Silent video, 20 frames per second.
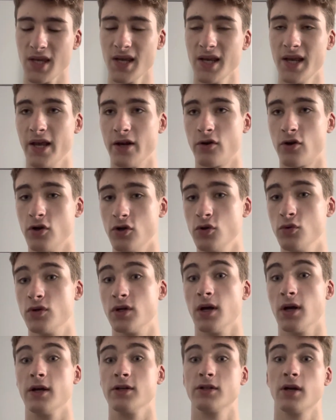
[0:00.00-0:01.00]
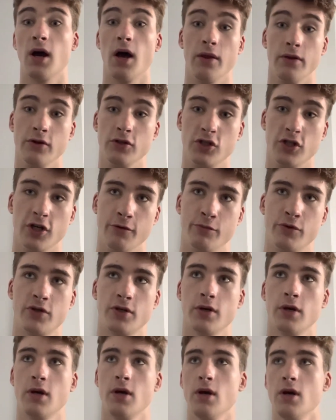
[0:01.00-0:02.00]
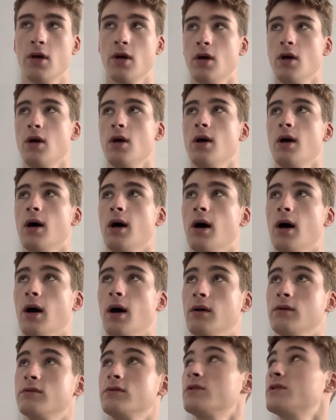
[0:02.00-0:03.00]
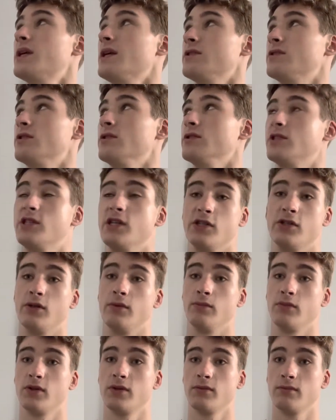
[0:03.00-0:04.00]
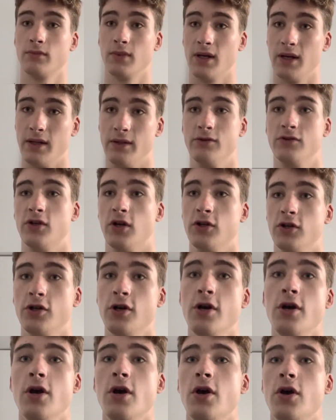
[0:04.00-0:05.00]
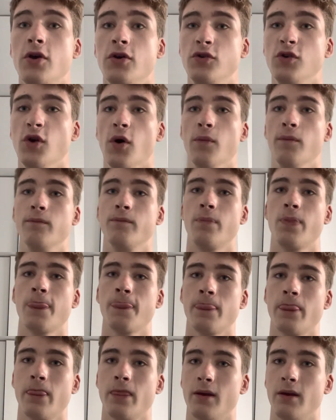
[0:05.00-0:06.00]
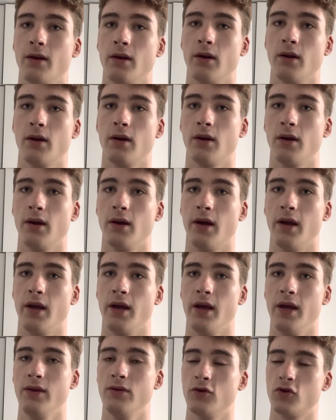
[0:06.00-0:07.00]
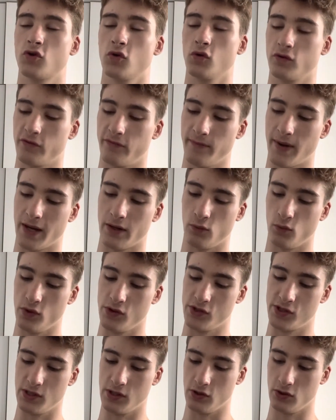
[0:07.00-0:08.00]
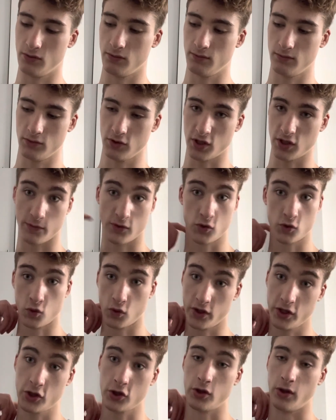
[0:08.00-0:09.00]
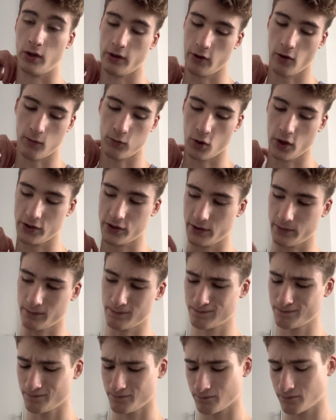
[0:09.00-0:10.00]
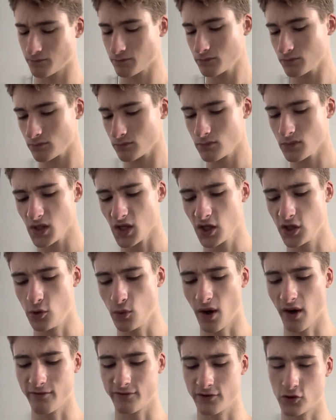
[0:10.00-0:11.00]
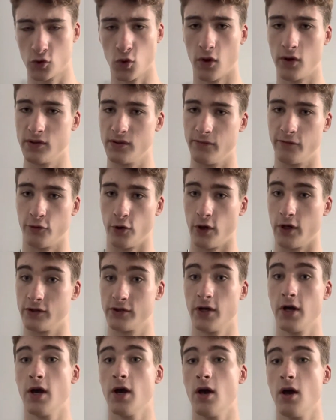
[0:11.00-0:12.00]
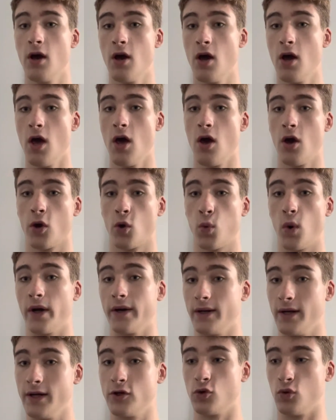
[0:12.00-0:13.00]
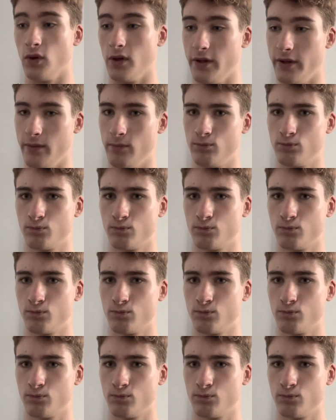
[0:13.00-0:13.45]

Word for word: It can utilise other ships' sensors systems and such. So in the sort of manner we see ships traditionally operating, you have destroyers and frigates quite literally